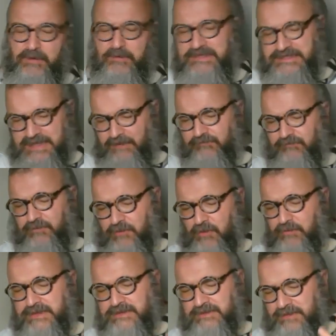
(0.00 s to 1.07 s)
But when we stop for a
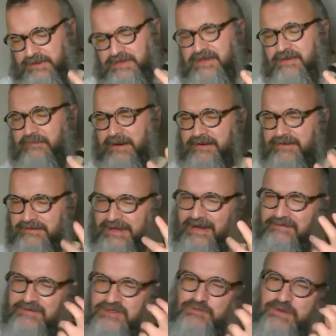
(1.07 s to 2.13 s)
moment and we think about it, it
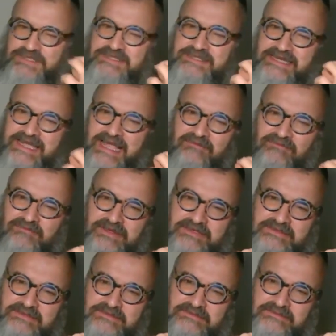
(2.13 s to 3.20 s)
kind of expresses a
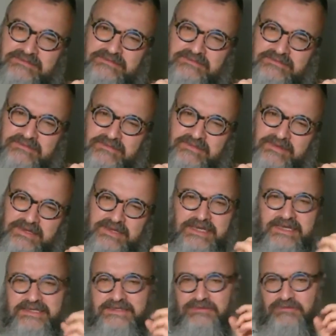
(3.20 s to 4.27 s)
conflict,
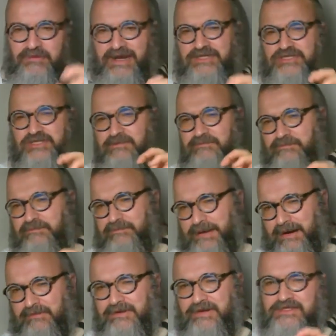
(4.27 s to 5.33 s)
interaction and
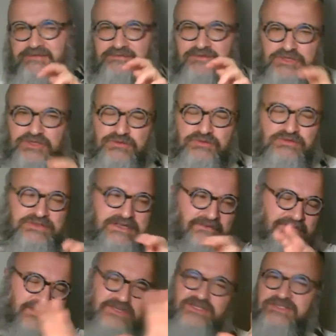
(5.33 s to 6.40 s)
paradox of two
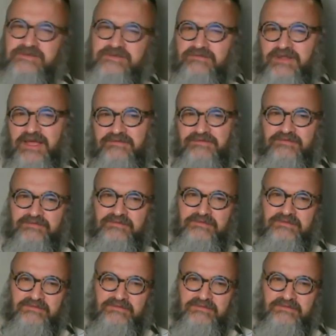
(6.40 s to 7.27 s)
definitions of life.